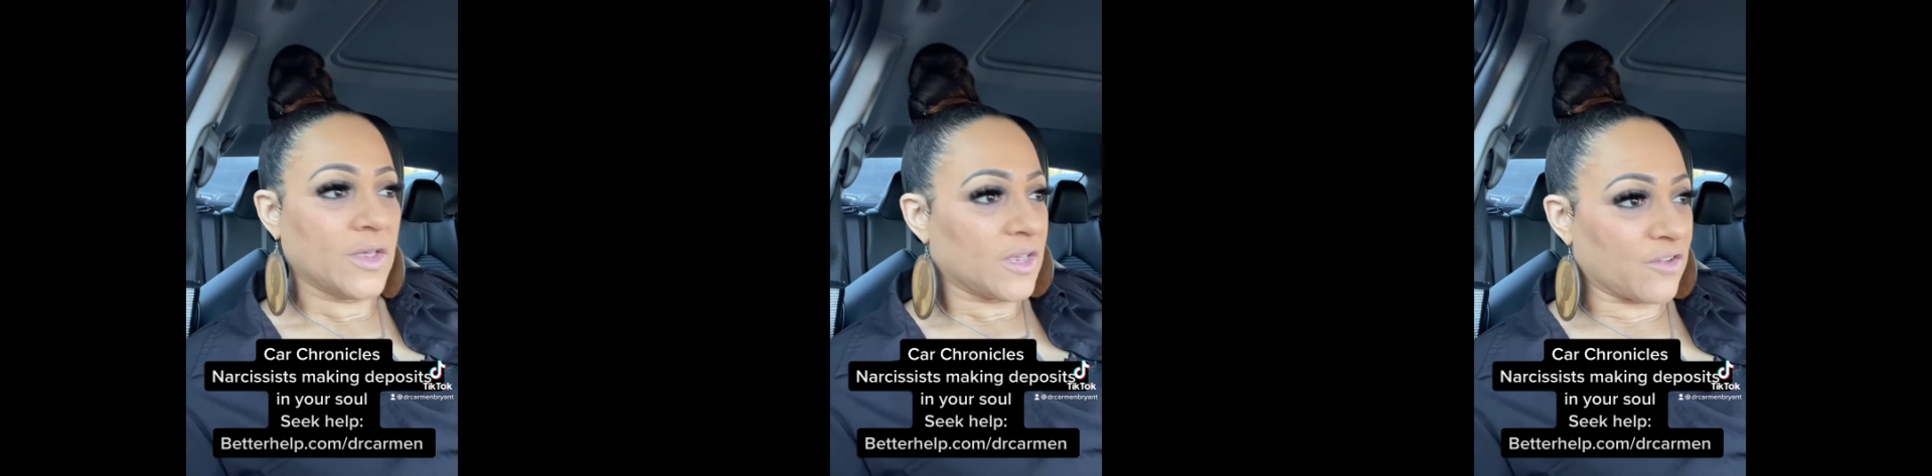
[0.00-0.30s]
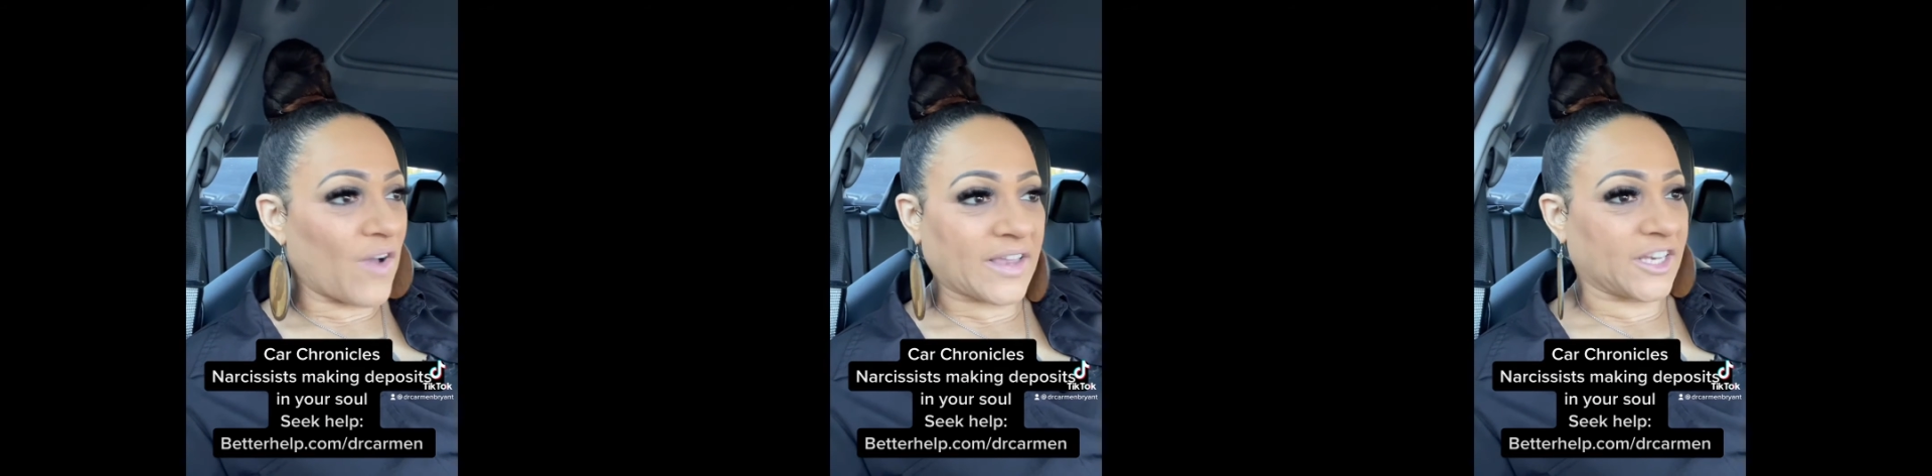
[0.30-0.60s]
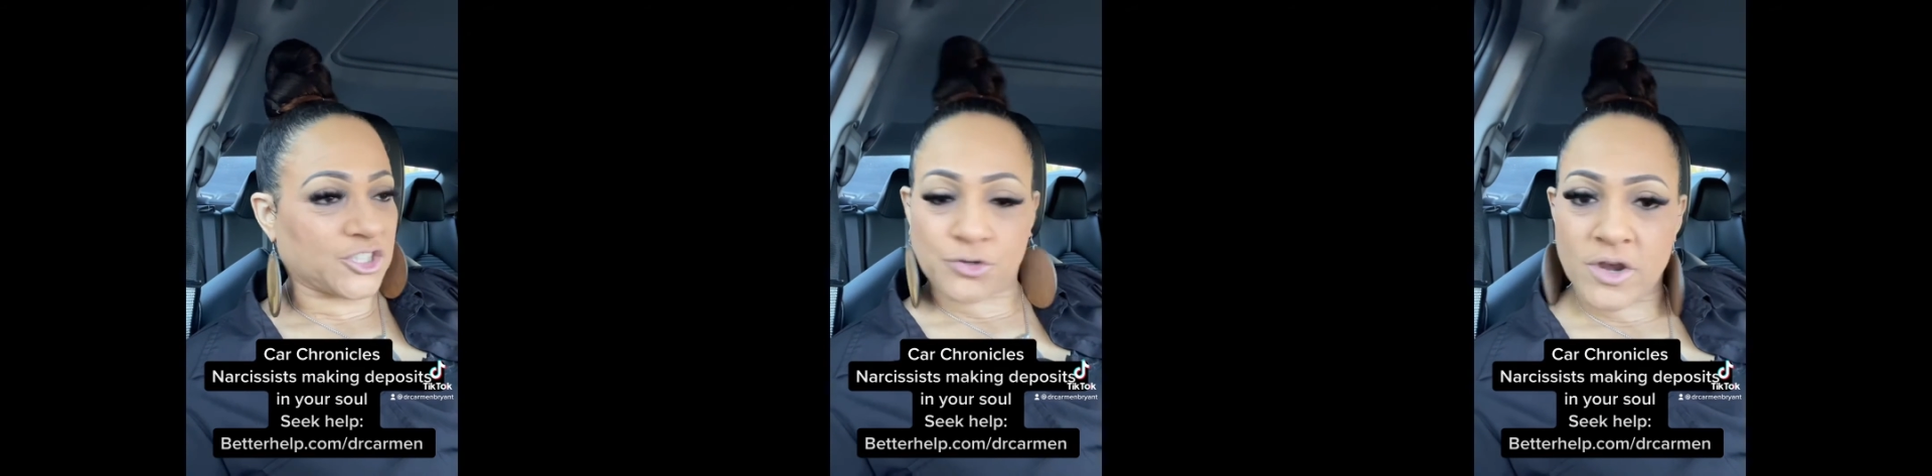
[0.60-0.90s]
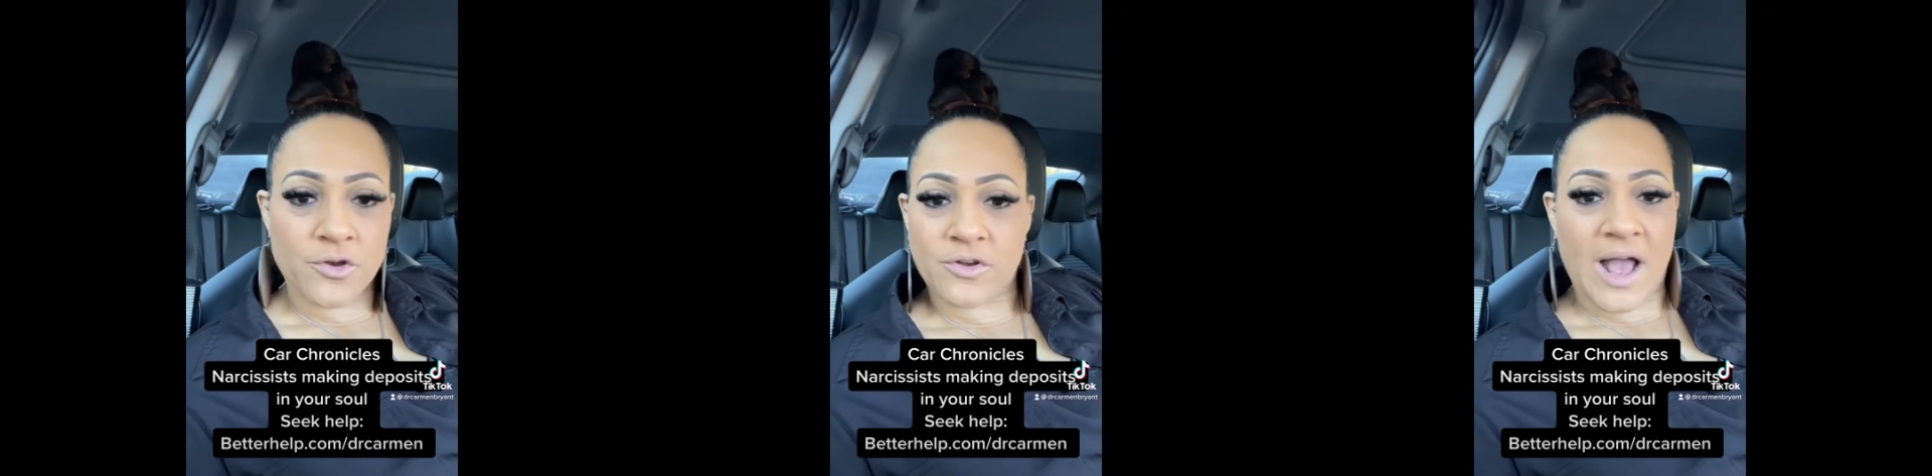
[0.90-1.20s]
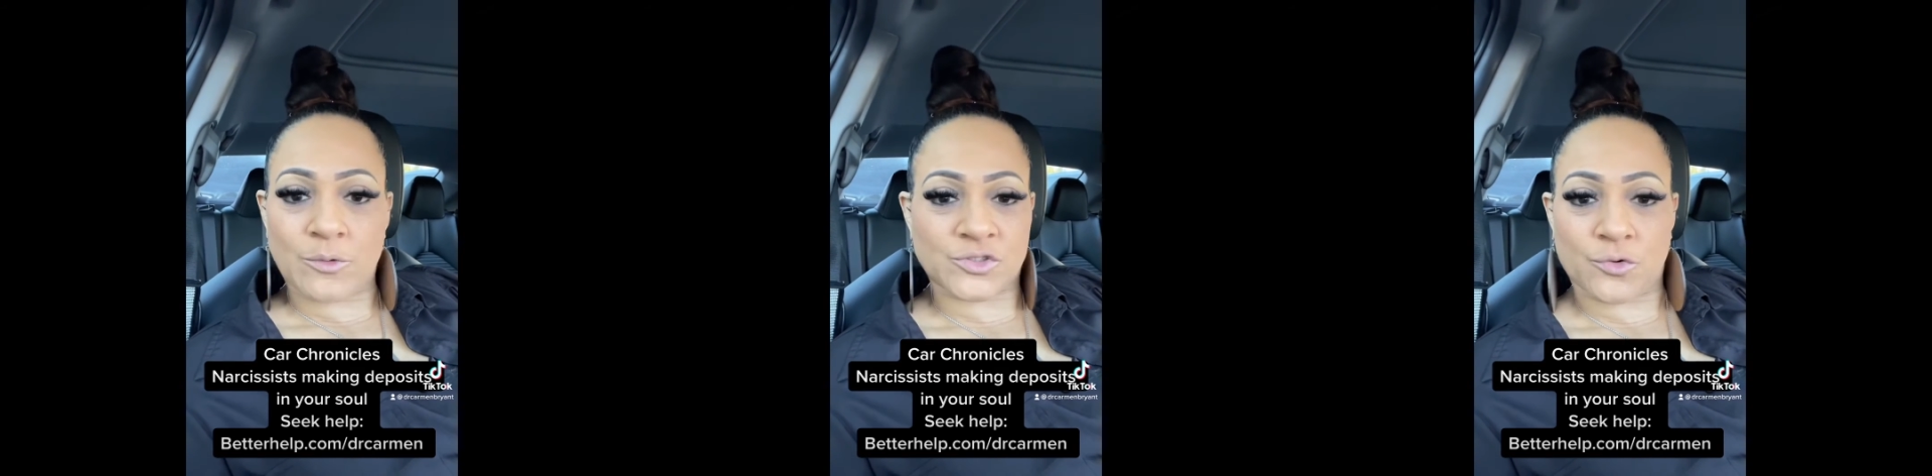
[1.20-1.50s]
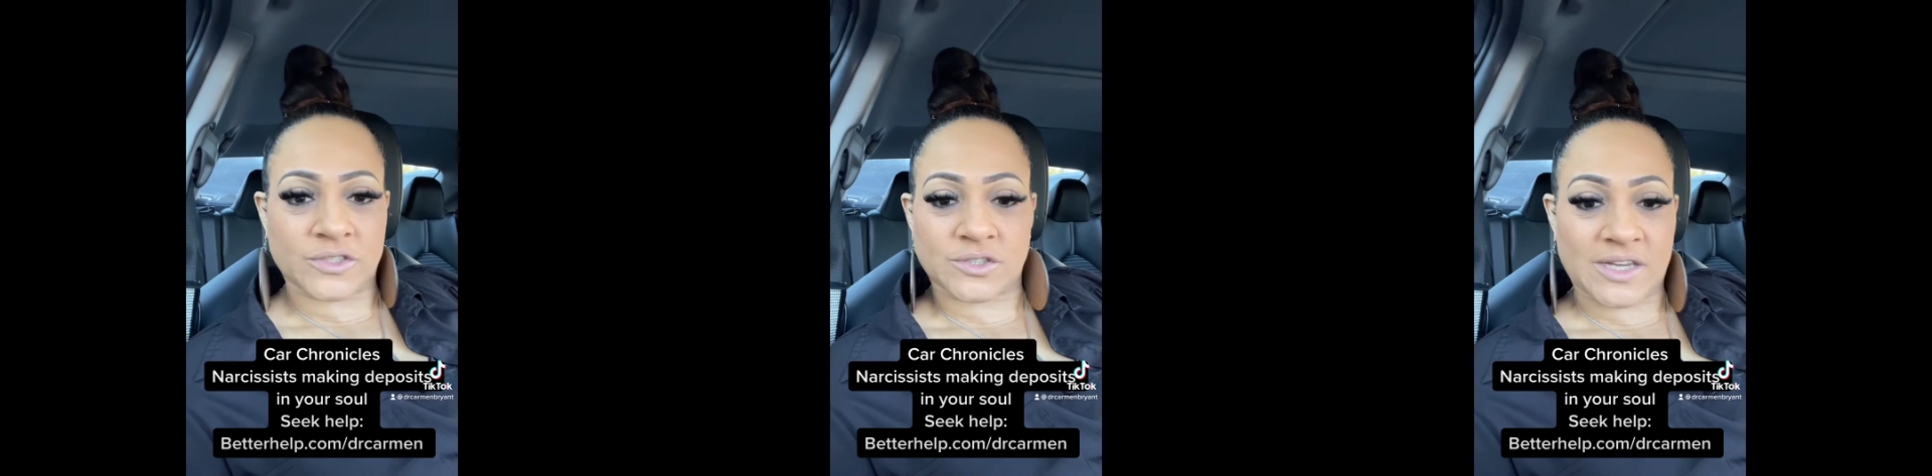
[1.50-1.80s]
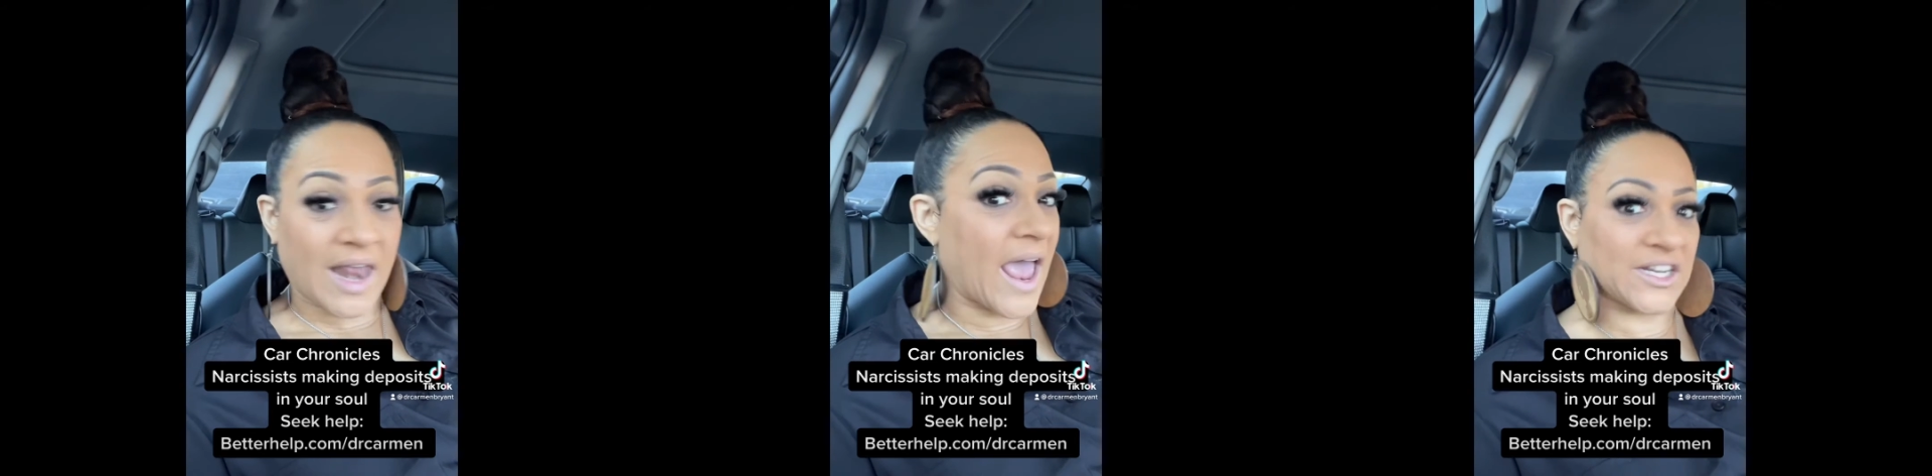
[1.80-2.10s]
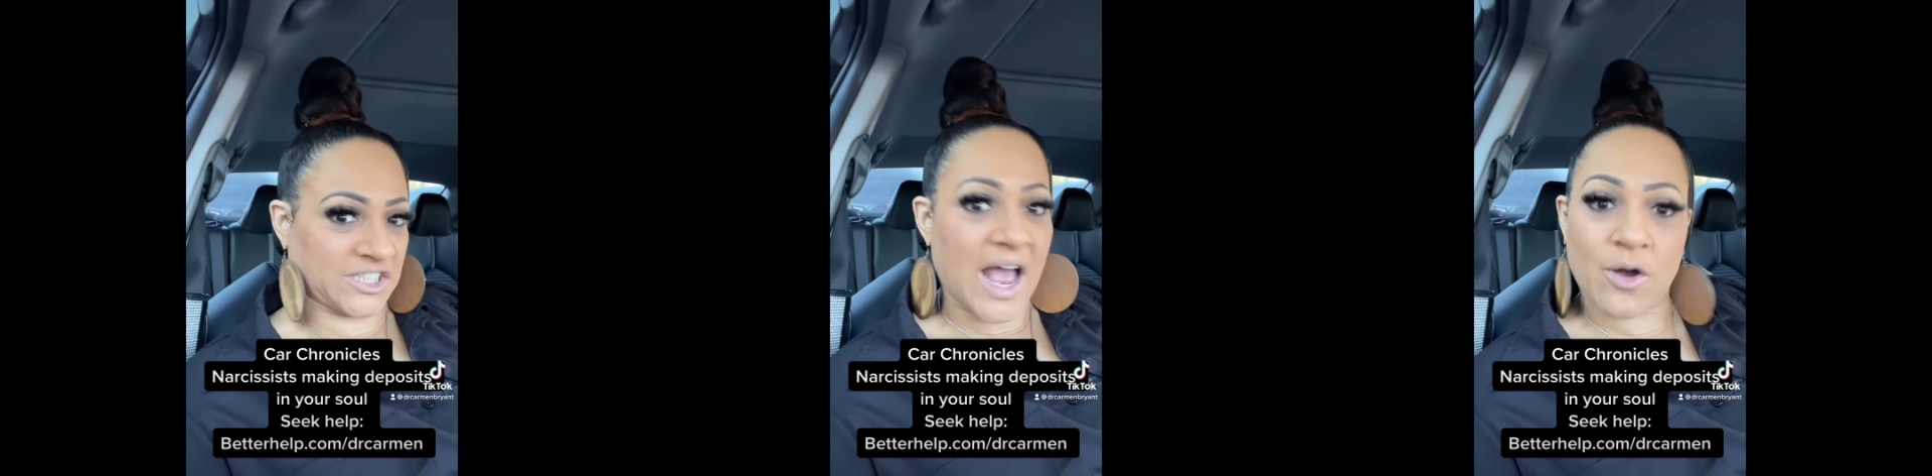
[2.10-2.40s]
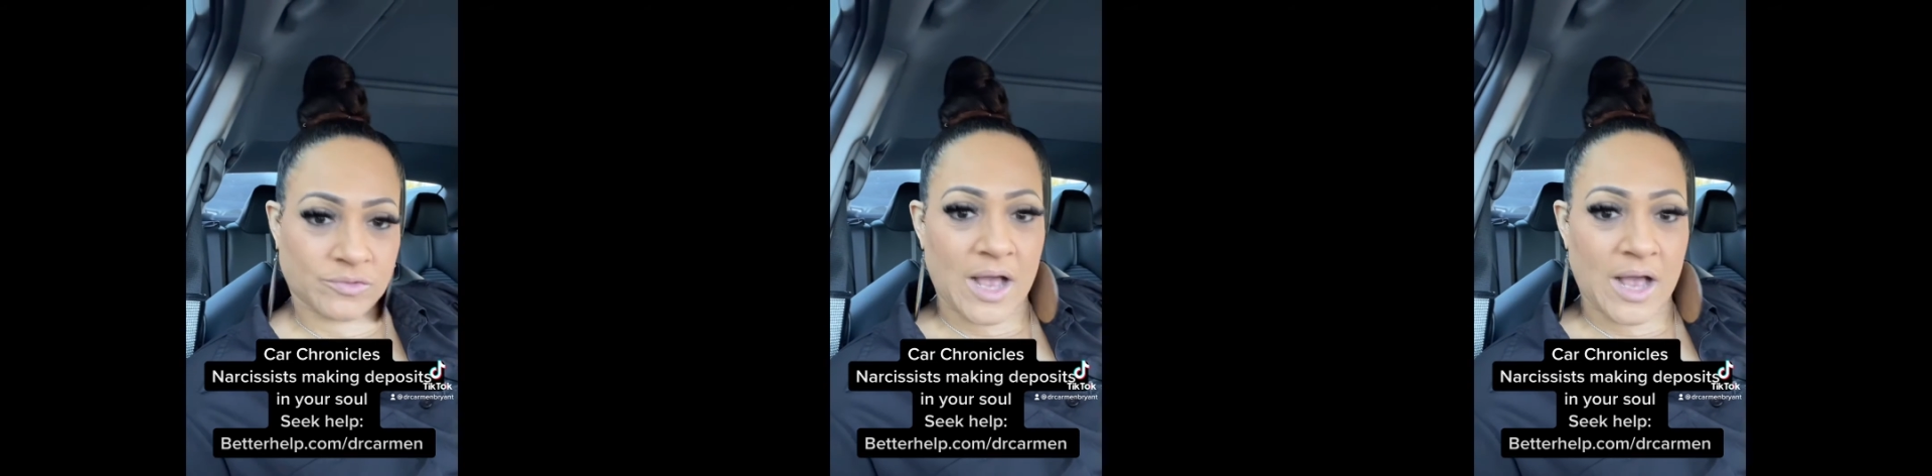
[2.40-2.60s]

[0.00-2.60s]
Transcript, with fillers: if I get triggered, I was going to lash out.